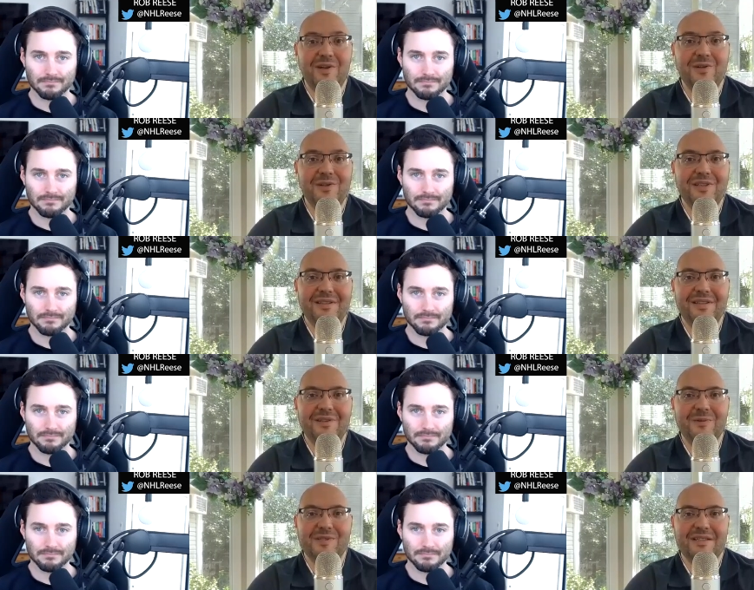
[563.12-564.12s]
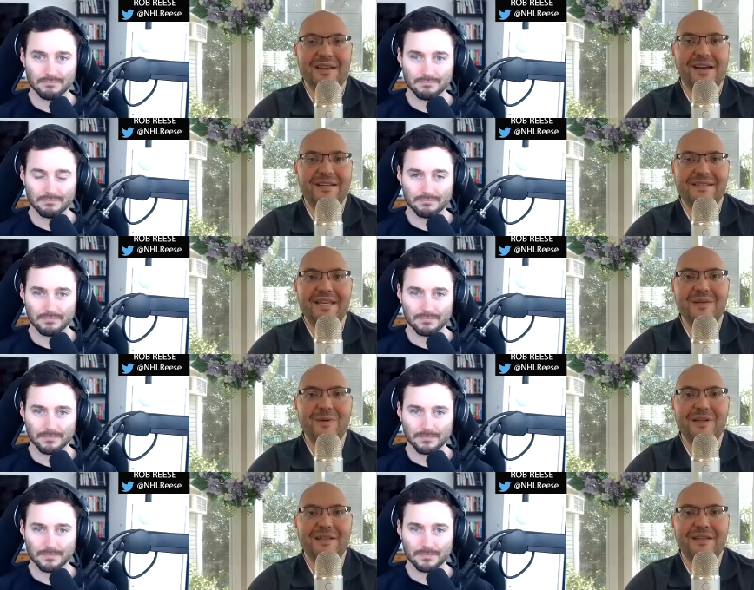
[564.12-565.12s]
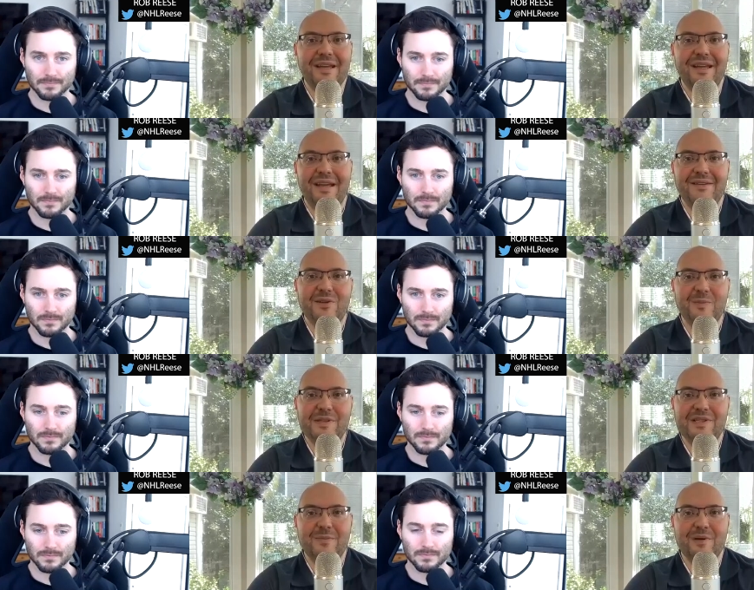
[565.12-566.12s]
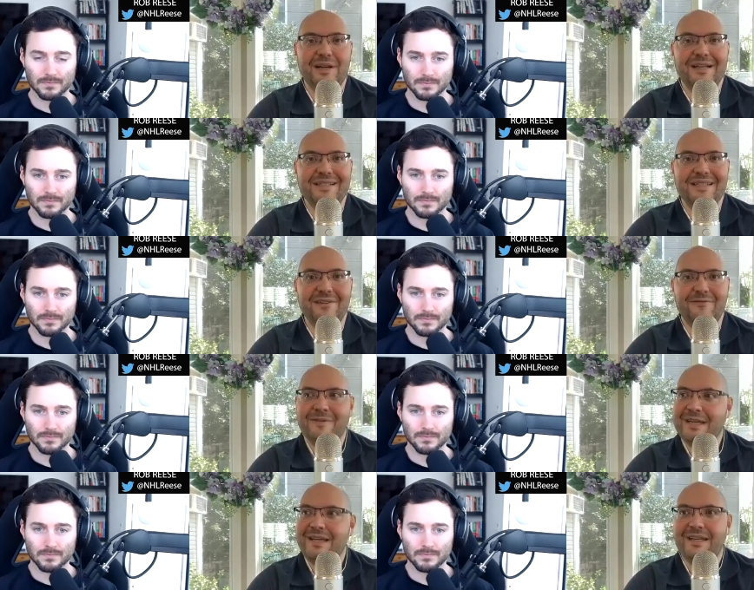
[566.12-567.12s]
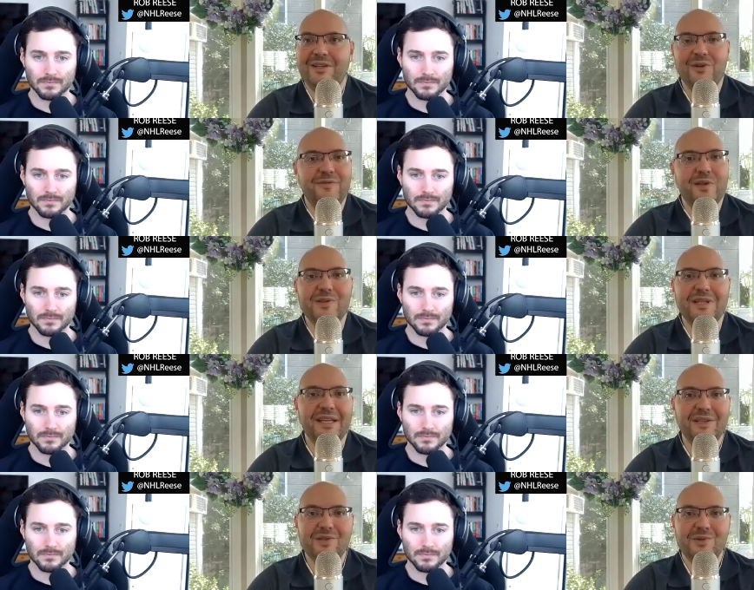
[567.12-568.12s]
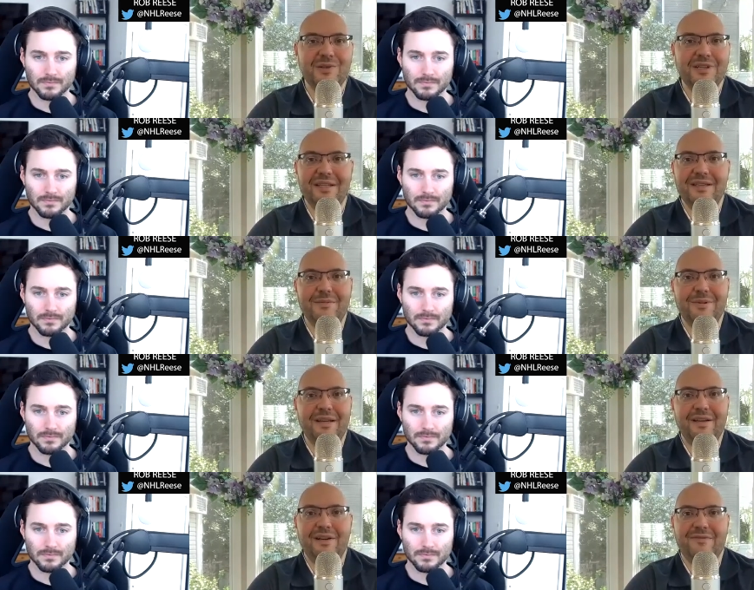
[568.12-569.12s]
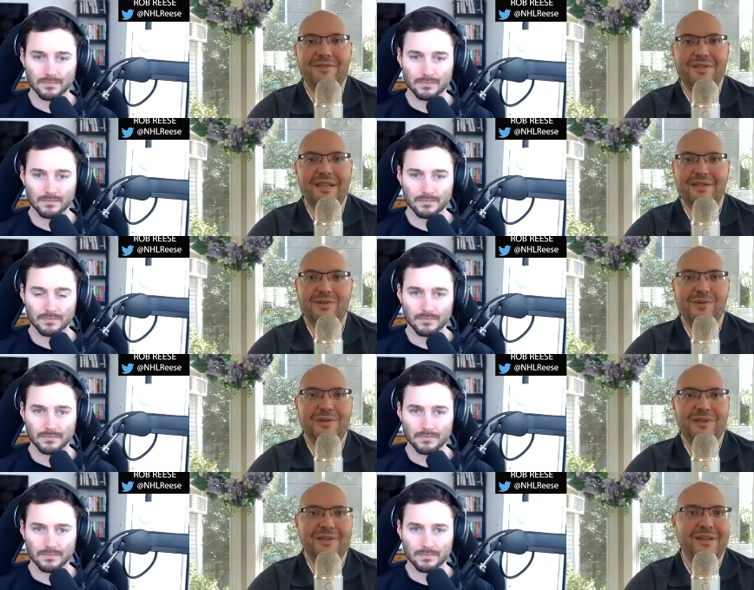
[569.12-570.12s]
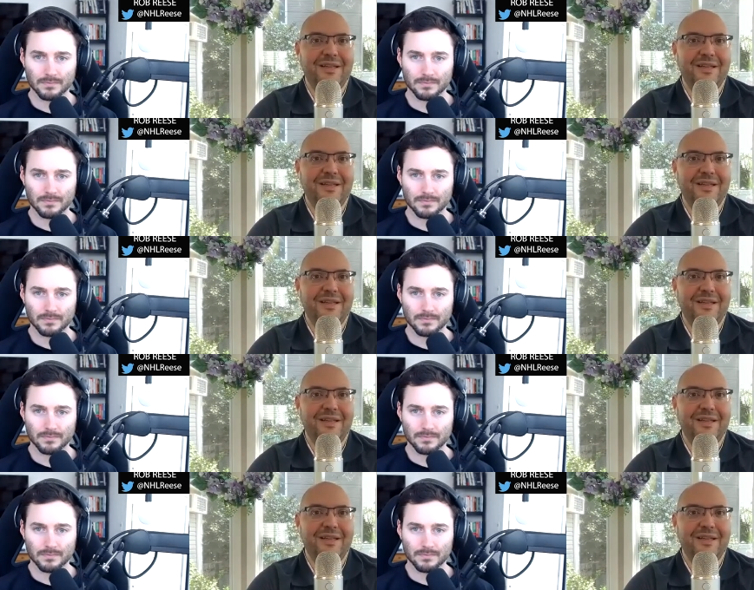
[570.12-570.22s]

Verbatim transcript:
Speaker 1: early in the year was as hot as anybody. And don't be surprised if, you know, if there's an injury in the playoffs, say to a